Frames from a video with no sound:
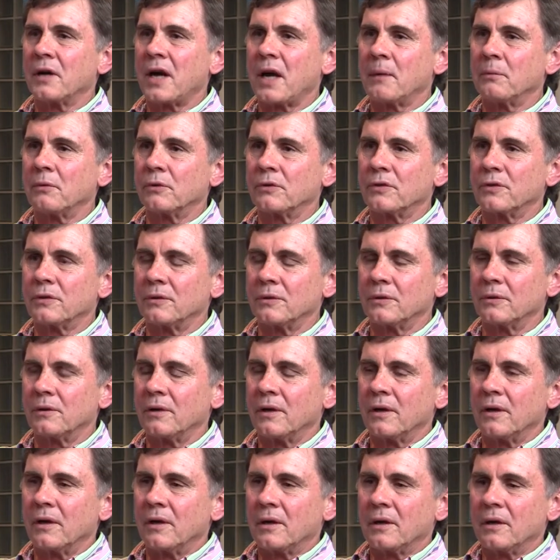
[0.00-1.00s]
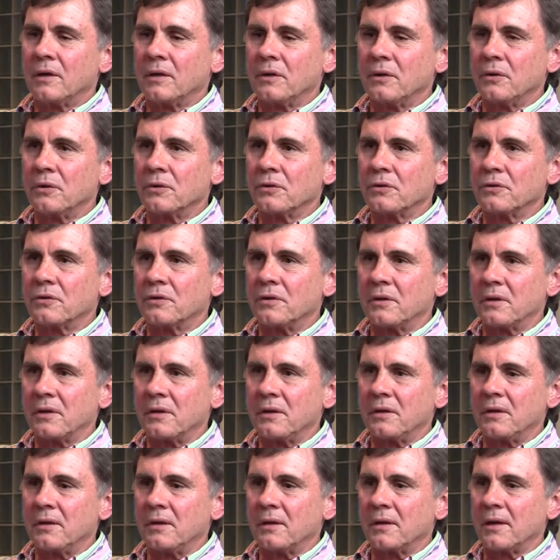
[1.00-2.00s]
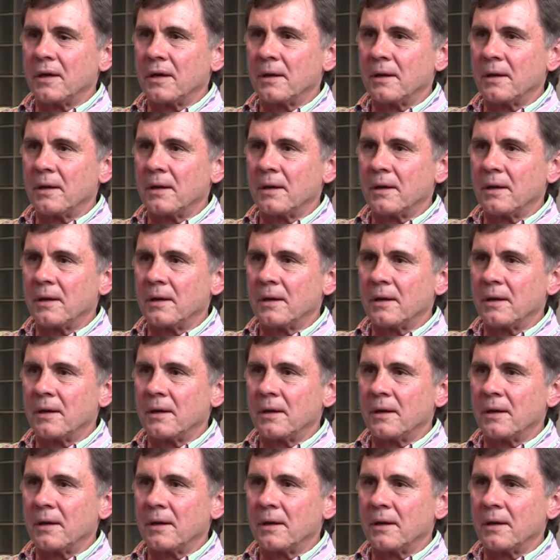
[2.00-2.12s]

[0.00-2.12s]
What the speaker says: able to use the